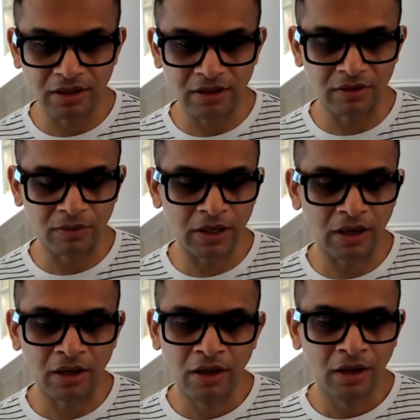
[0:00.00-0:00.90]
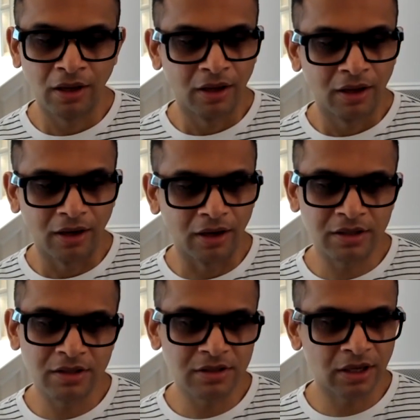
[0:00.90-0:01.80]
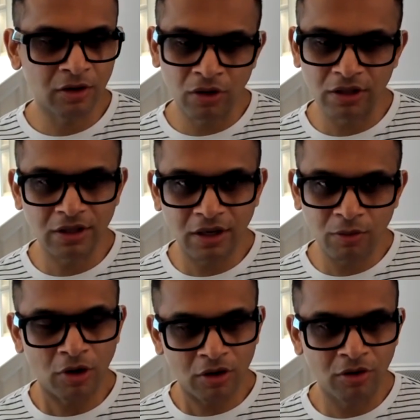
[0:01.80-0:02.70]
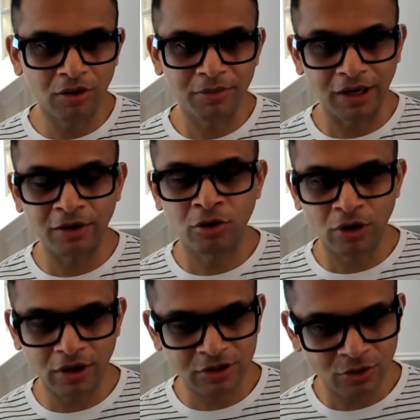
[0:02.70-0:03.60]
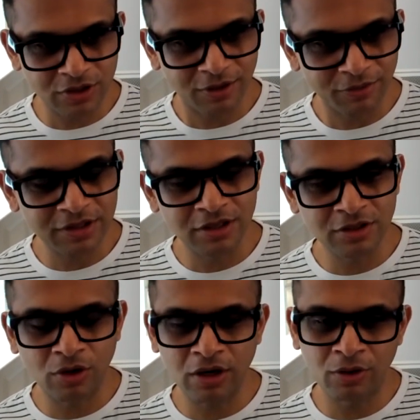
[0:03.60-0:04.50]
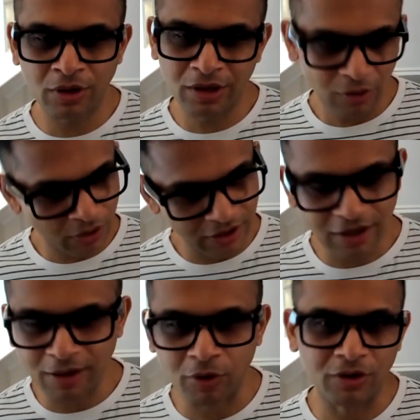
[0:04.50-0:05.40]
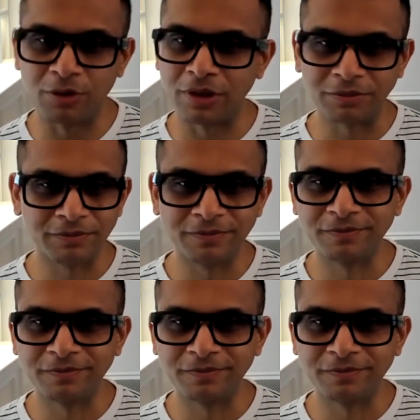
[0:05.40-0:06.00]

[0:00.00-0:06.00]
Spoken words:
in this way. And she's like, okay, then I'll walk home. And to her, as soon as someone says you can't do it, okay, then I'm going to do it.